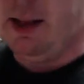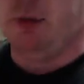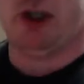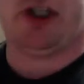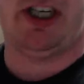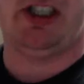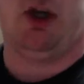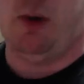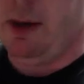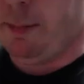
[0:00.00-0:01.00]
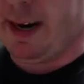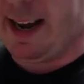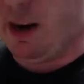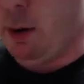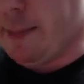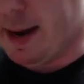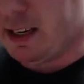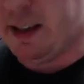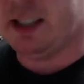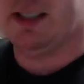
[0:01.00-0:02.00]
traditional one, but I kind of went back to
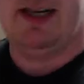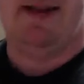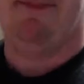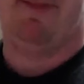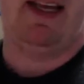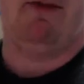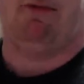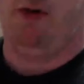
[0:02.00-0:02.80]
this it really